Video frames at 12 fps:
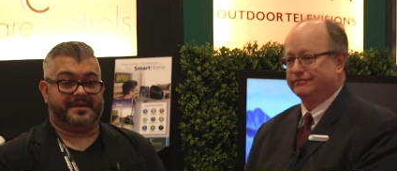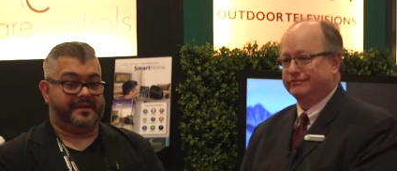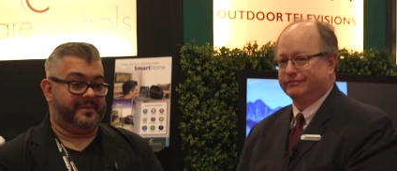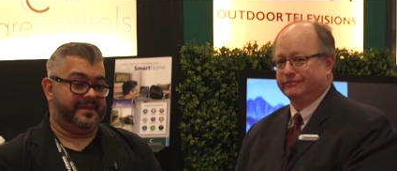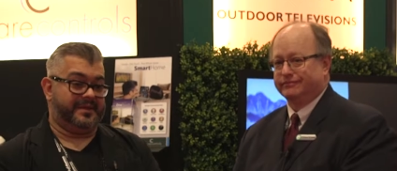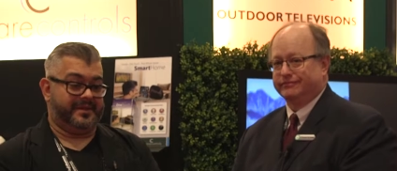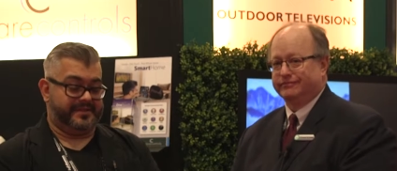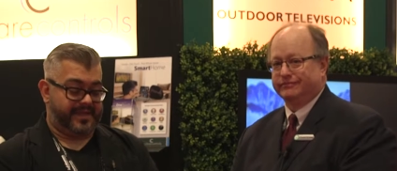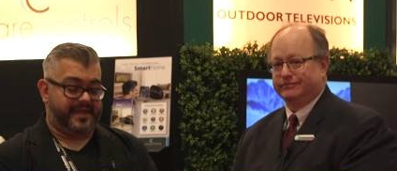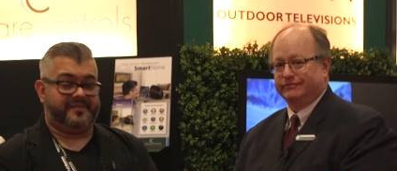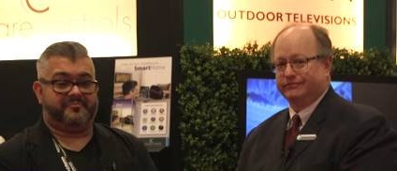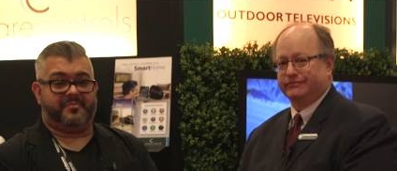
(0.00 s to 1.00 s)
Speaker 1: I mean, they
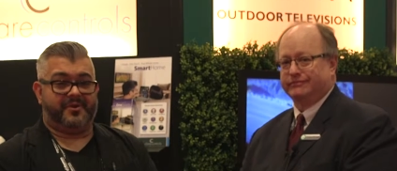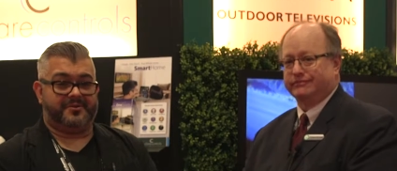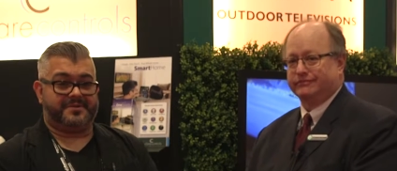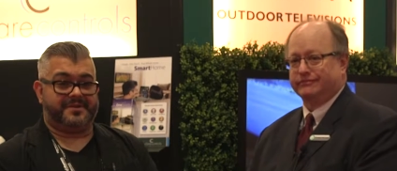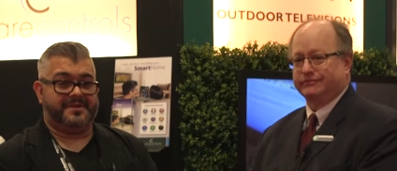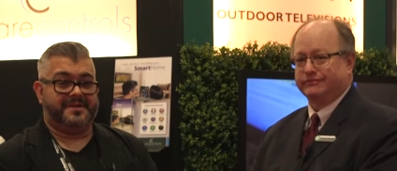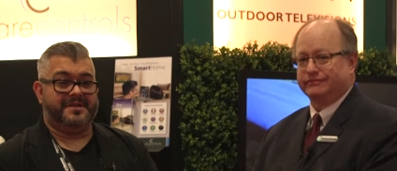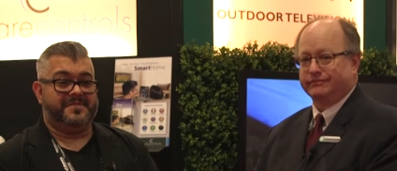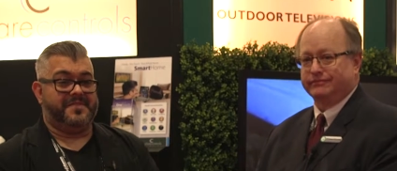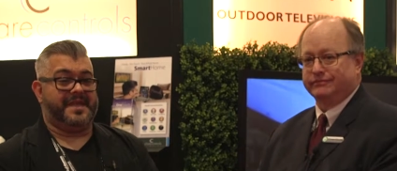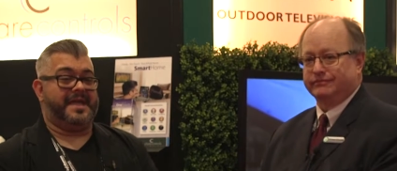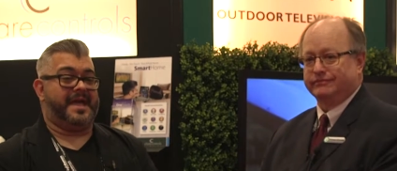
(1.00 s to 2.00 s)
have Polk,
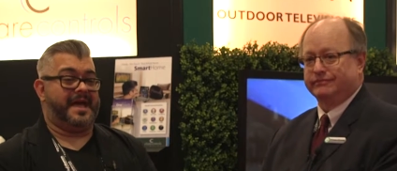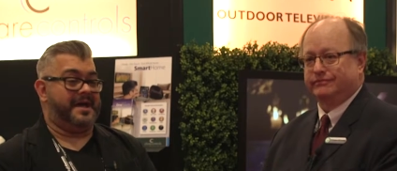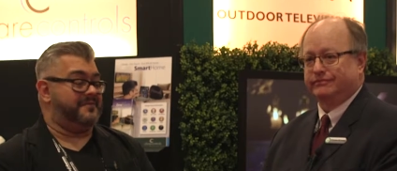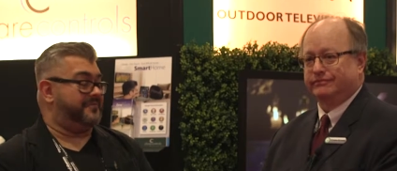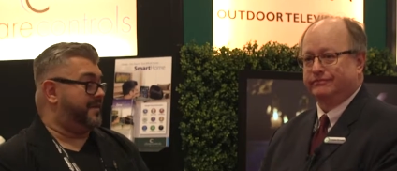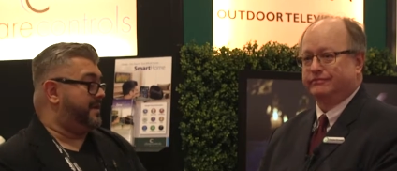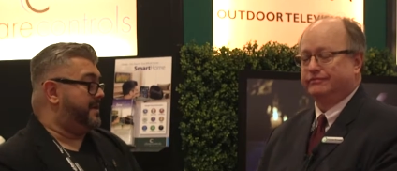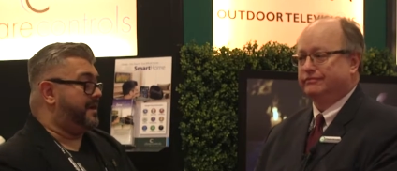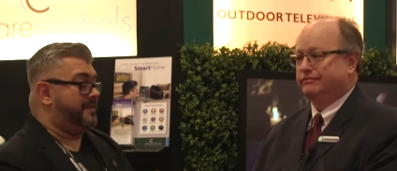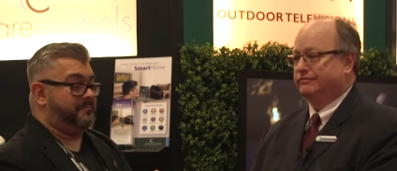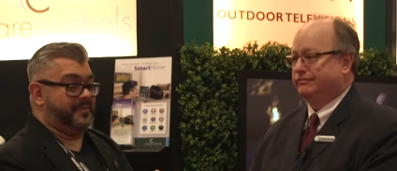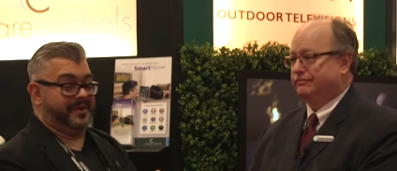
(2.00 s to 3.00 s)
they have
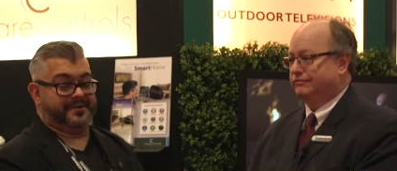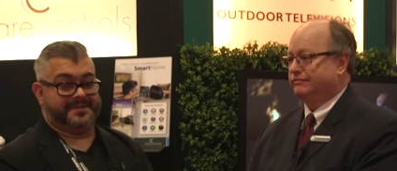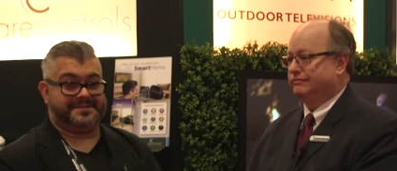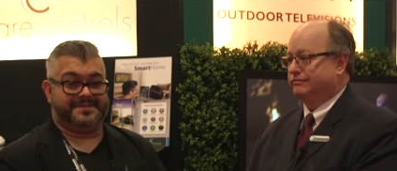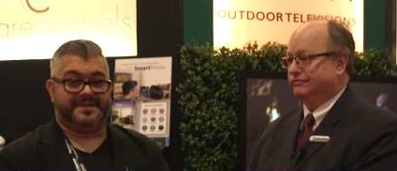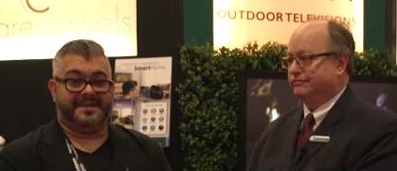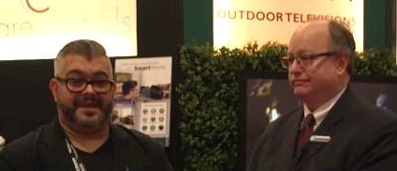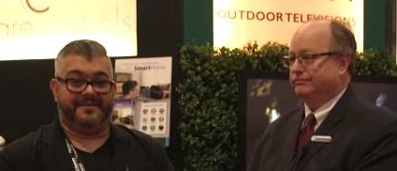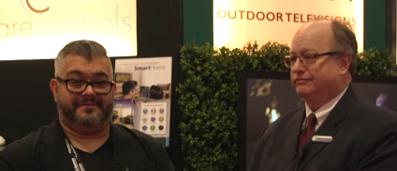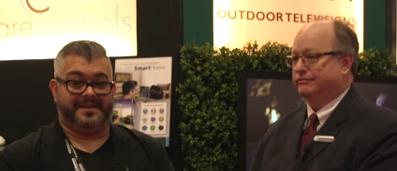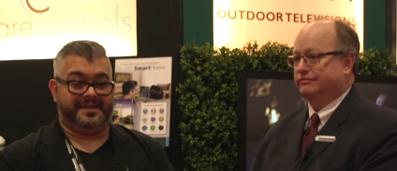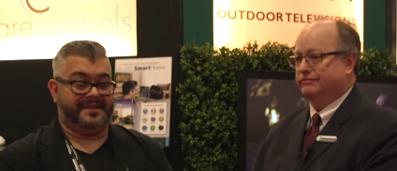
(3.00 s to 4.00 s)
Peerless
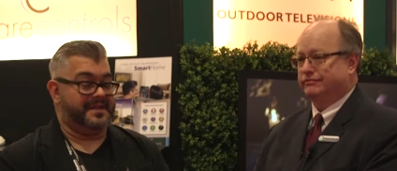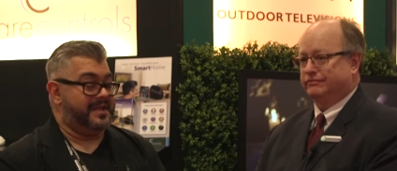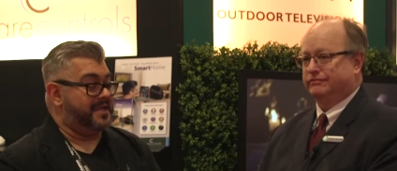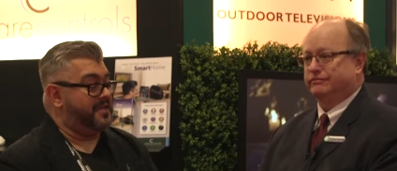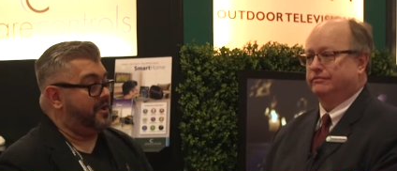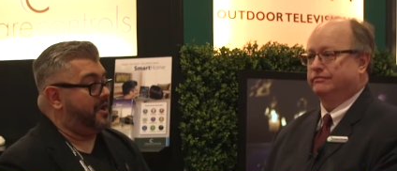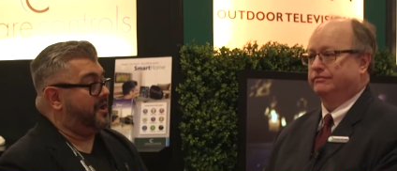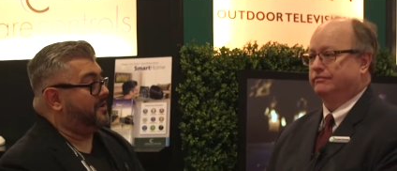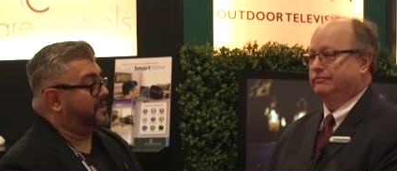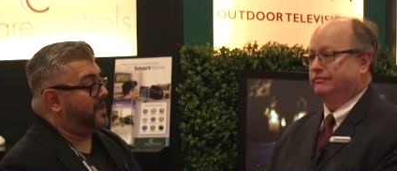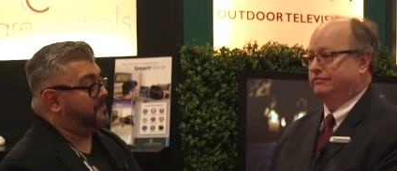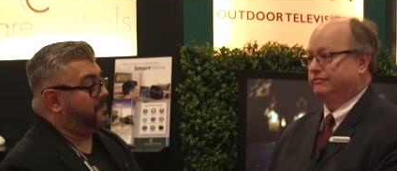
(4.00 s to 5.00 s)
AV. A
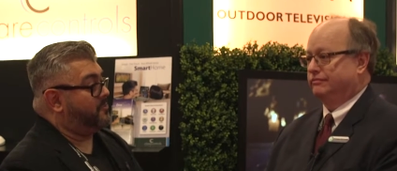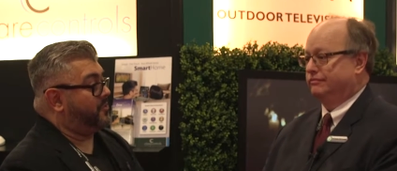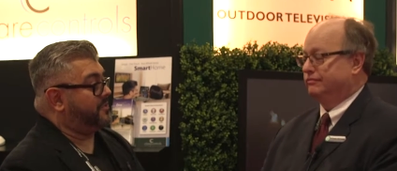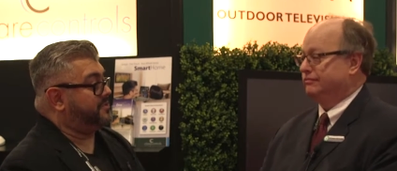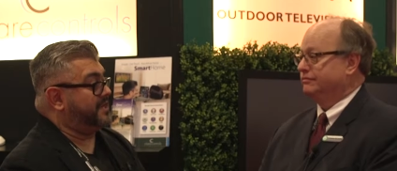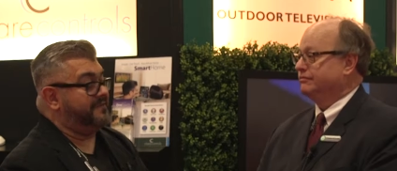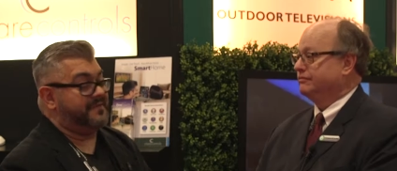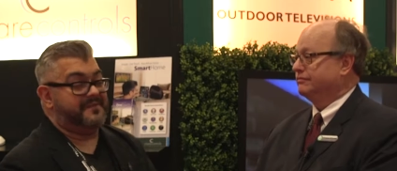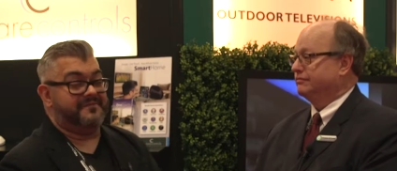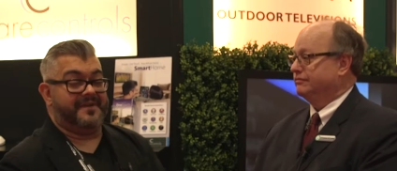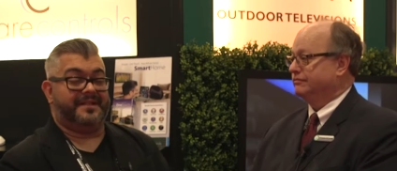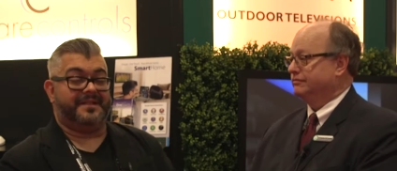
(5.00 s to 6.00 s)
couple more that you have, you
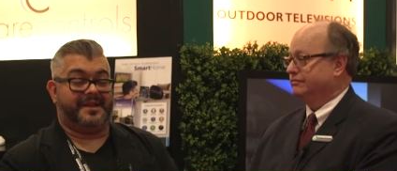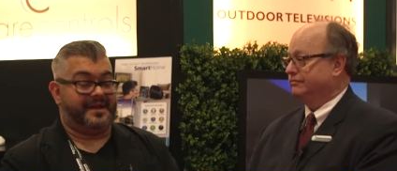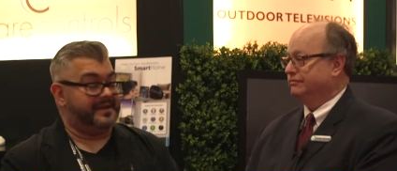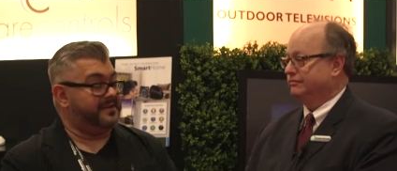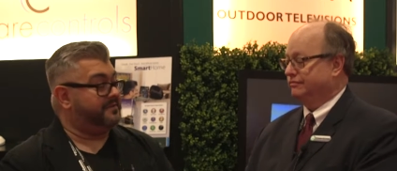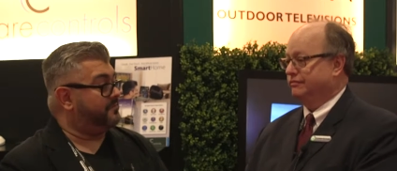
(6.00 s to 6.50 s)
have Velodyne.